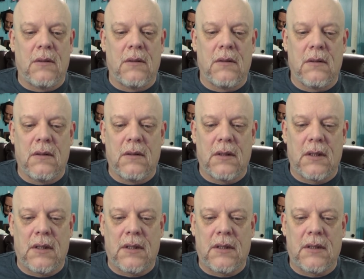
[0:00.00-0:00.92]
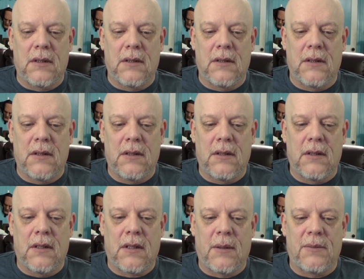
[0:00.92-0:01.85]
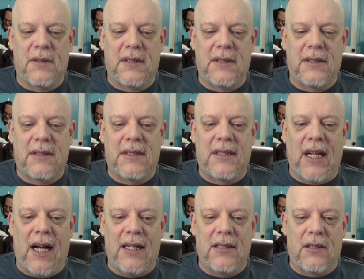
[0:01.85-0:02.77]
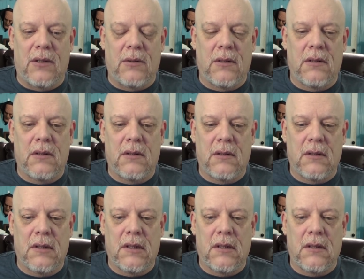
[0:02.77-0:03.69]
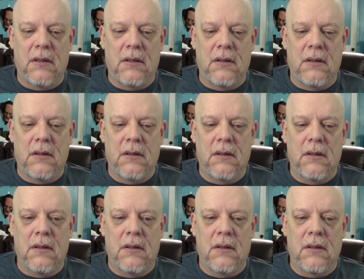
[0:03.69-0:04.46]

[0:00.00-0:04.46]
With the third Hokage dead, there are only three Danzo others left to know the secret.